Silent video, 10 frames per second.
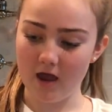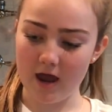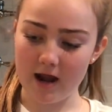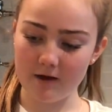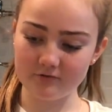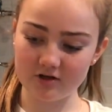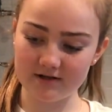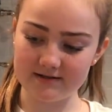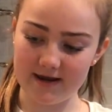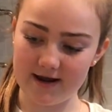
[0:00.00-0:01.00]
And now I'm just
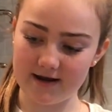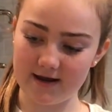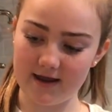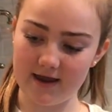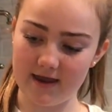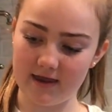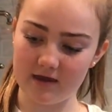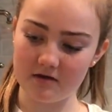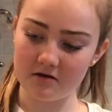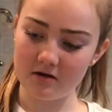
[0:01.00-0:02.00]
going to take
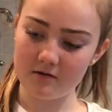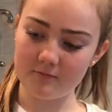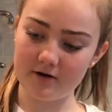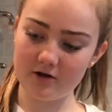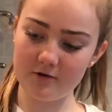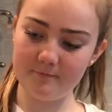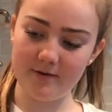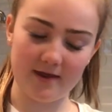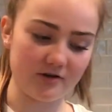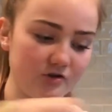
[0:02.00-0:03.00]
a pretty good
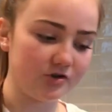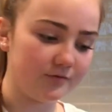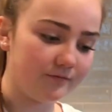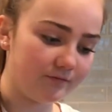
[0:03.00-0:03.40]
pinch,